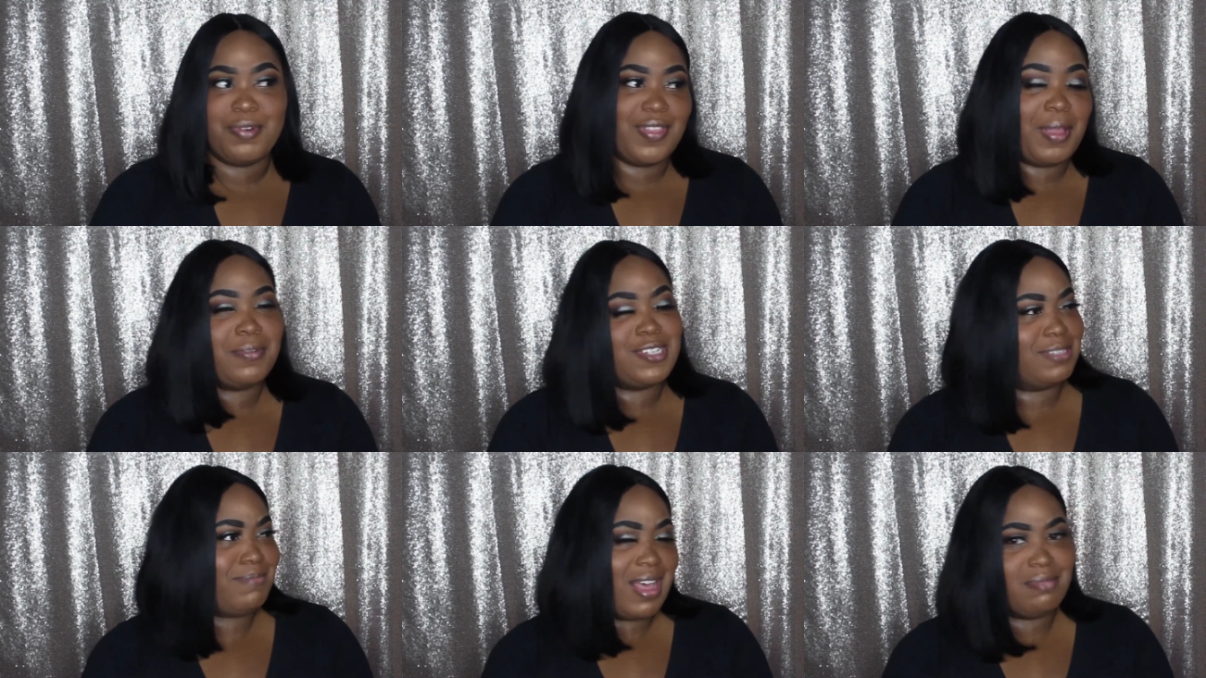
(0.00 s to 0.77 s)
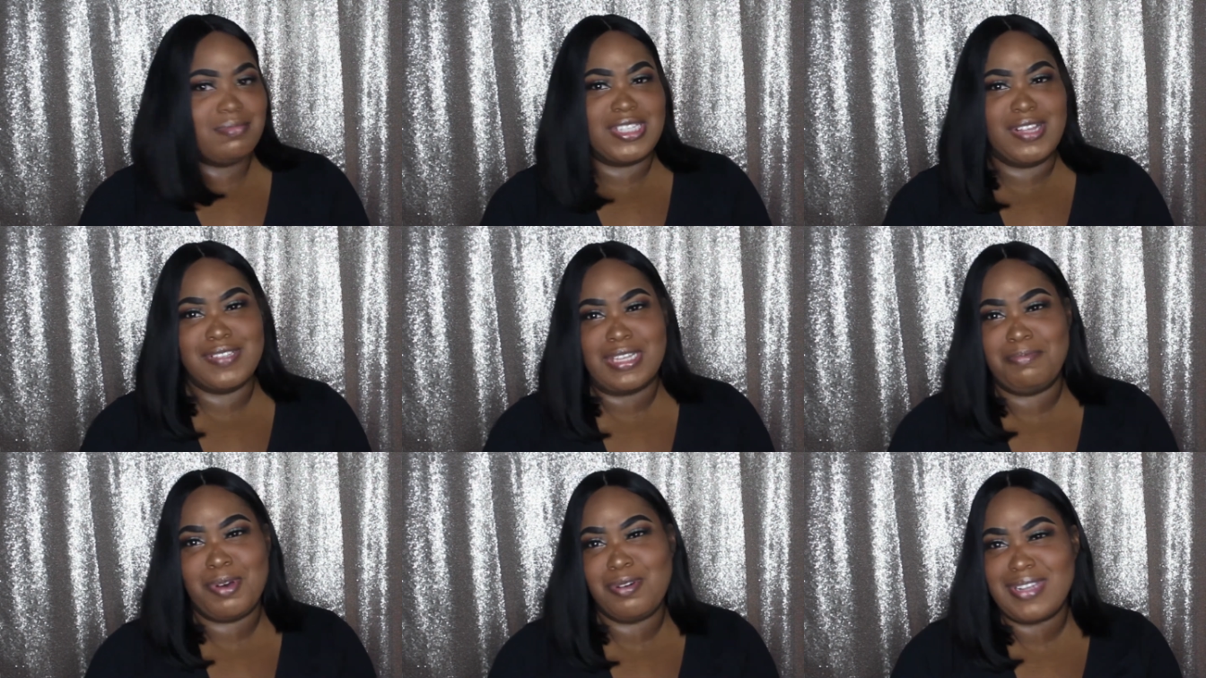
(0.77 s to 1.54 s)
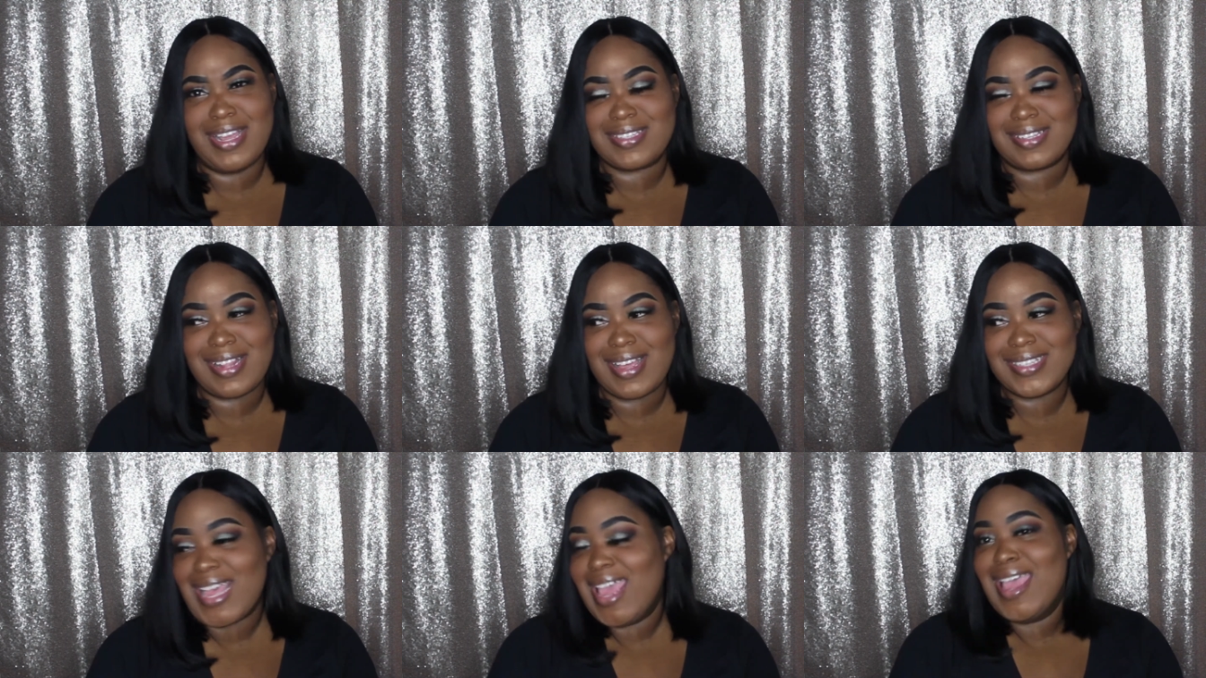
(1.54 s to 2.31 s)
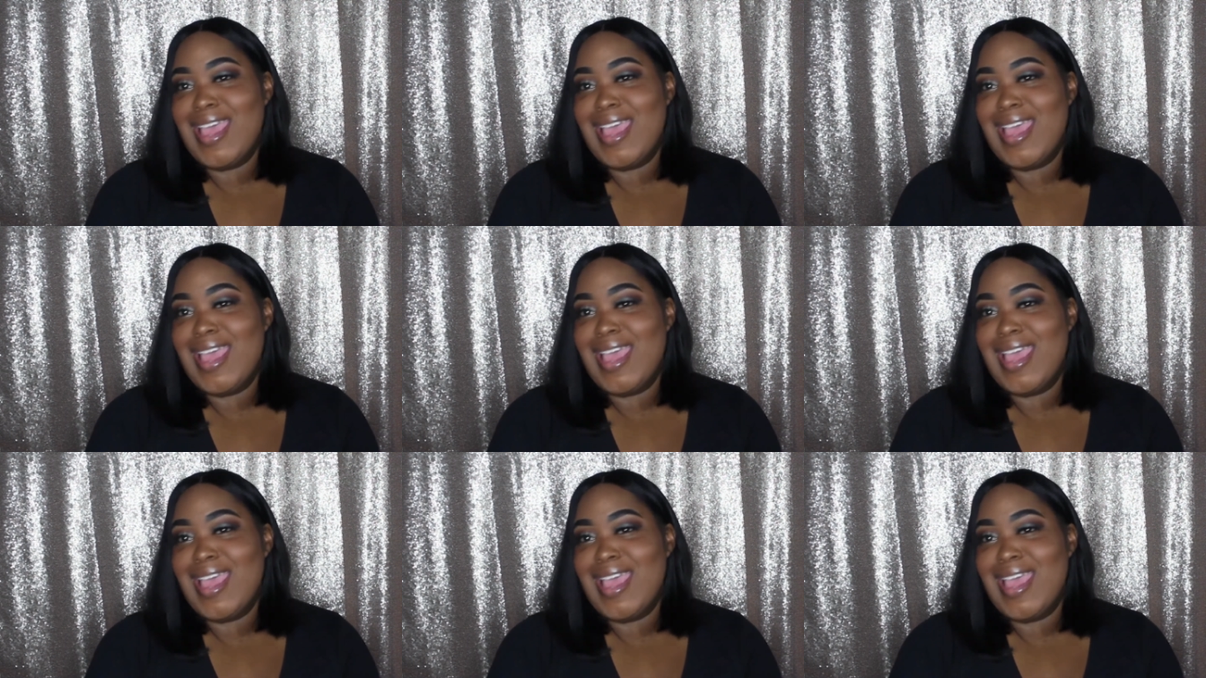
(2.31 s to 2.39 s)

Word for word: Well, they were just by themselves at a pole dancing class.